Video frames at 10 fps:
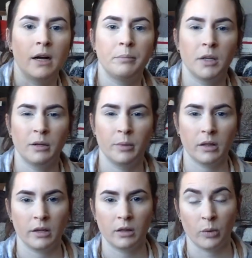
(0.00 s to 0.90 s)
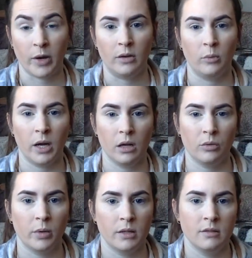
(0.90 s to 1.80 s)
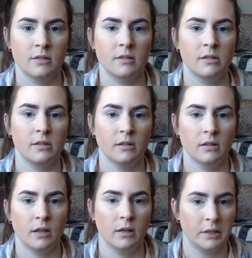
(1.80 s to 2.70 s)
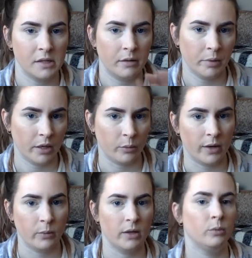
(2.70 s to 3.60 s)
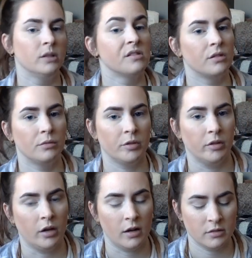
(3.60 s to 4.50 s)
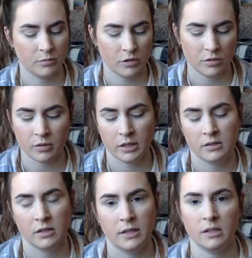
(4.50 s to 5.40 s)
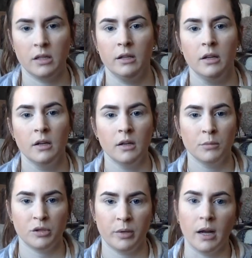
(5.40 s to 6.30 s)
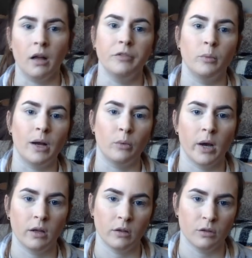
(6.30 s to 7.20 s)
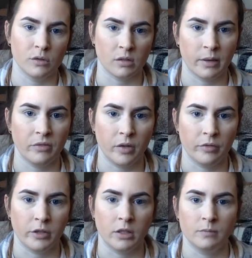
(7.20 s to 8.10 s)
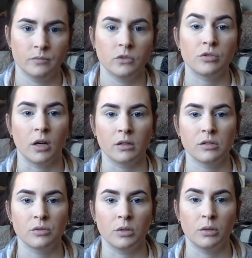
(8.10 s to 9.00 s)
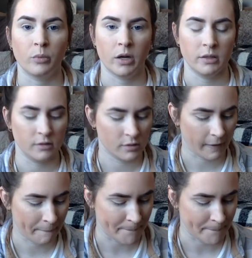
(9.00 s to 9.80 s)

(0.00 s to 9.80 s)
up there with like the Wet n Wild ones, the like 10 pan Wet n Wild ones. They're really awesome too. I'd say between e.l.f. and Wet n Wild, those are my favorite drugstore ones.